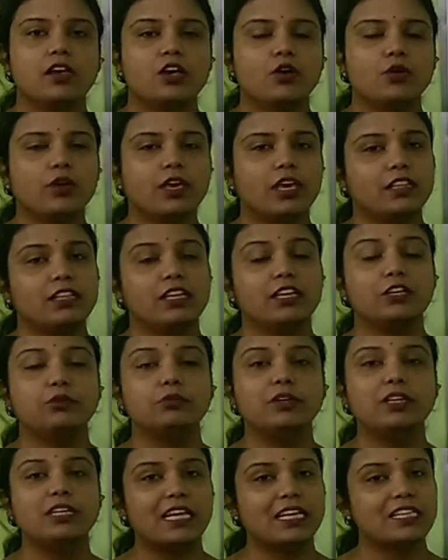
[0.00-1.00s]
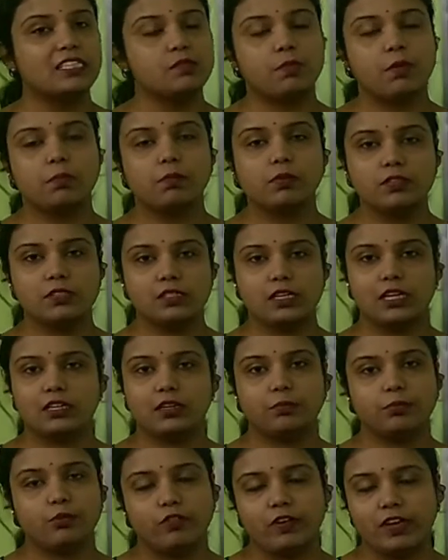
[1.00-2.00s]
okay, the unit test papers that are
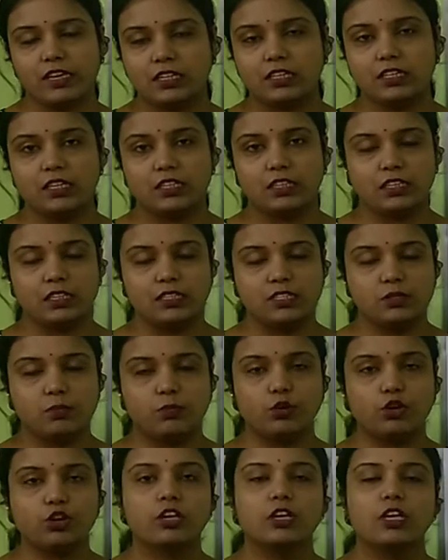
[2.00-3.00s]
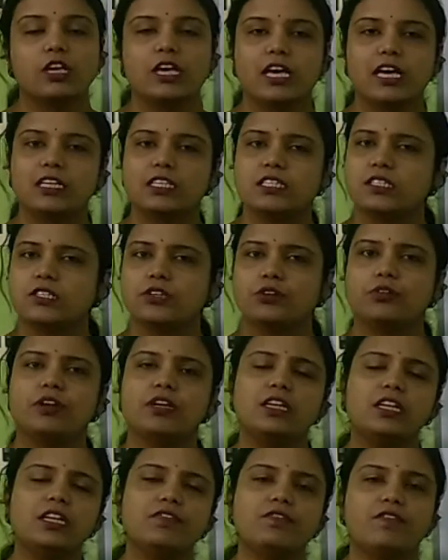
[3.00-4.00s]
provided in this book is
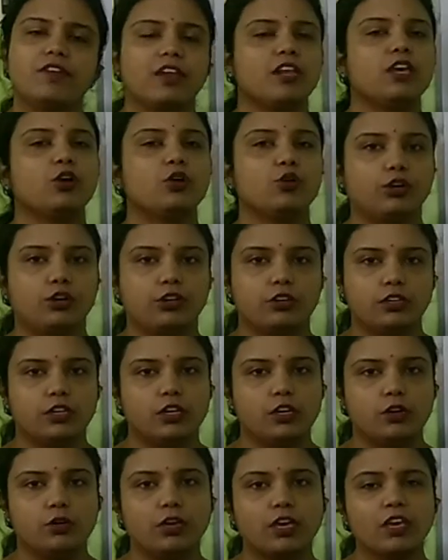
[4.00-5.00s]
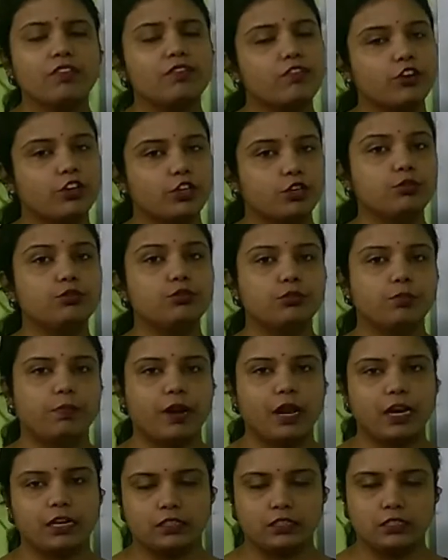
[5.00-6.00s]
really very good, okay, for you to
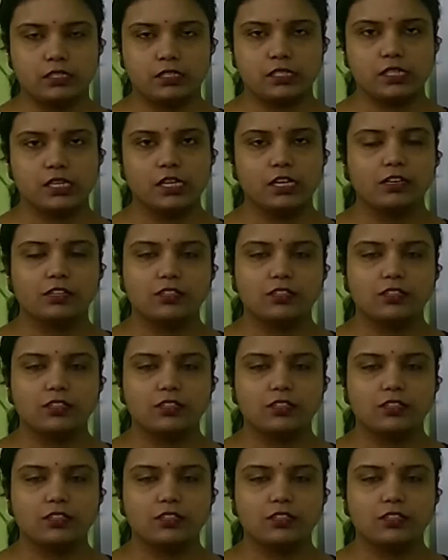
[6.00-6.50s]
practice.